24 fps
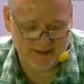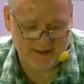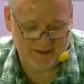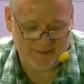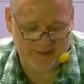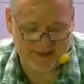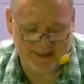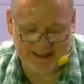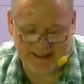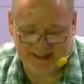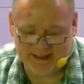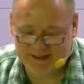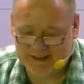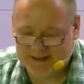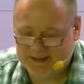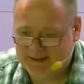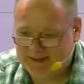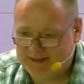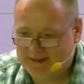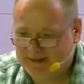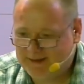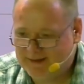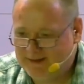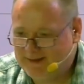
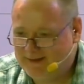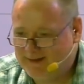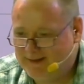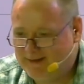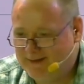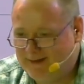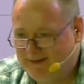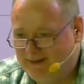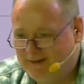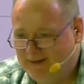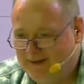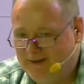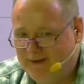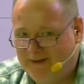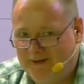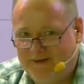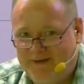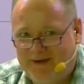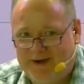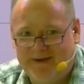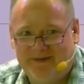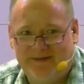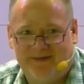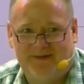Because
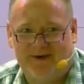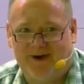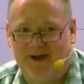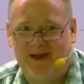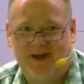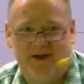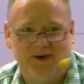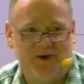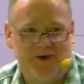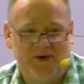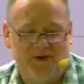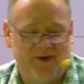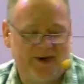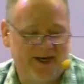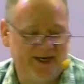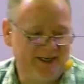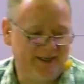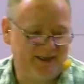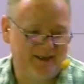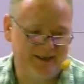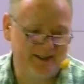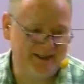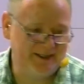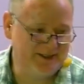we follow
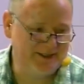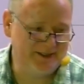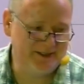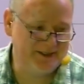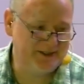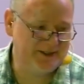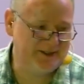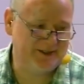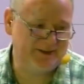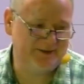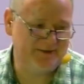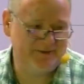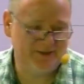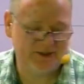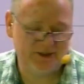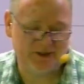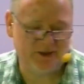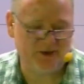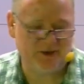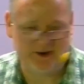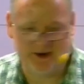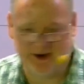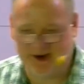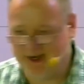Dwight and Lynn's
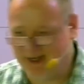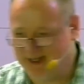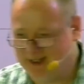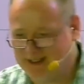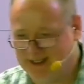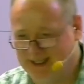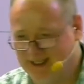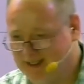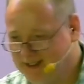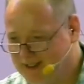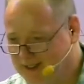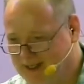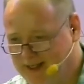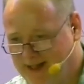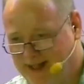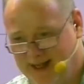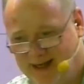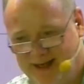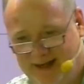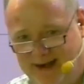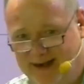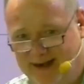story since I think